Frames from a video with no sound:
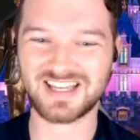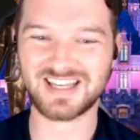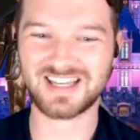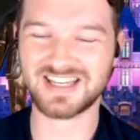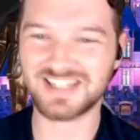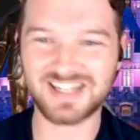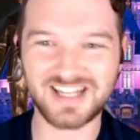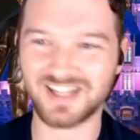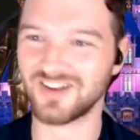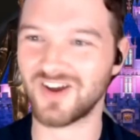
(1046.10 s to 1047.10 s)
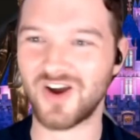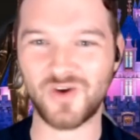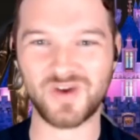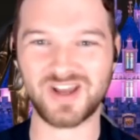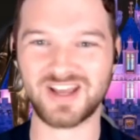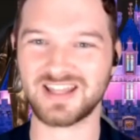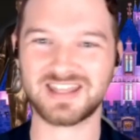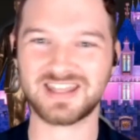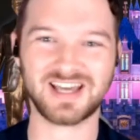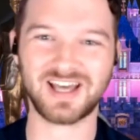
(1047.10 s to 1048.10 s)
easy to get along with.
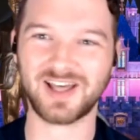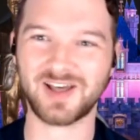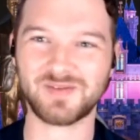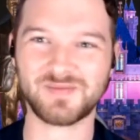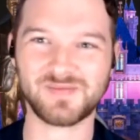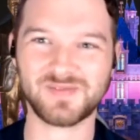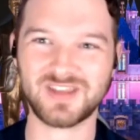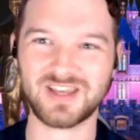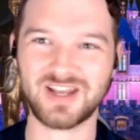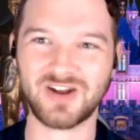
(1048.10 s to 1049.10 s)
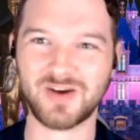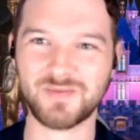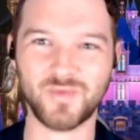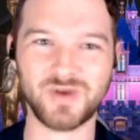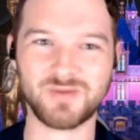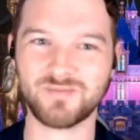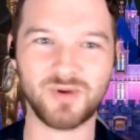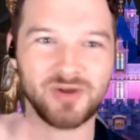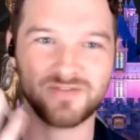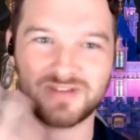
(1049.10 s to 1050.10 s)
Um, you know, we
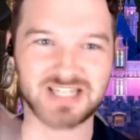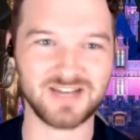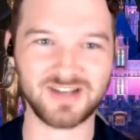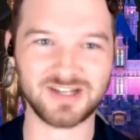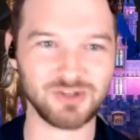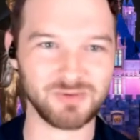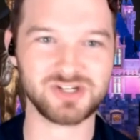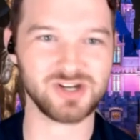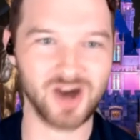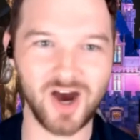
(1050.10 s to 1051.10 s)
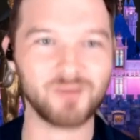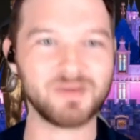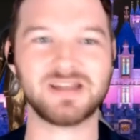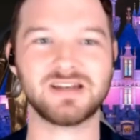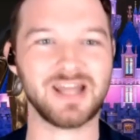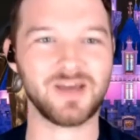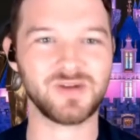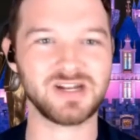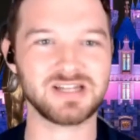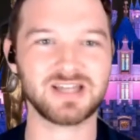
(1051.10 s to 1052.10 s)
both of us have like so much in common. Like
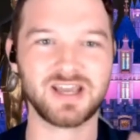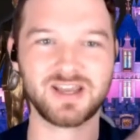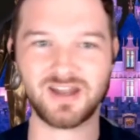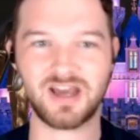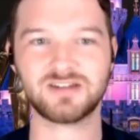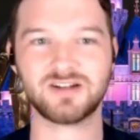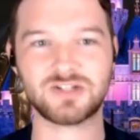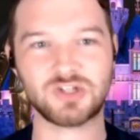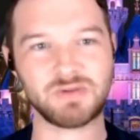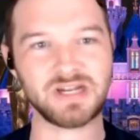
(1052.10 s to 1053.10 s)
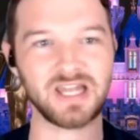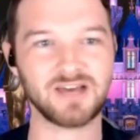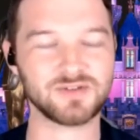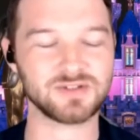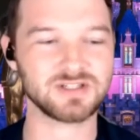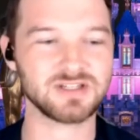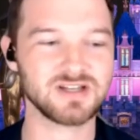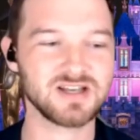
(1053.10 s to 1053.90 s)
we just like connect on so many levels.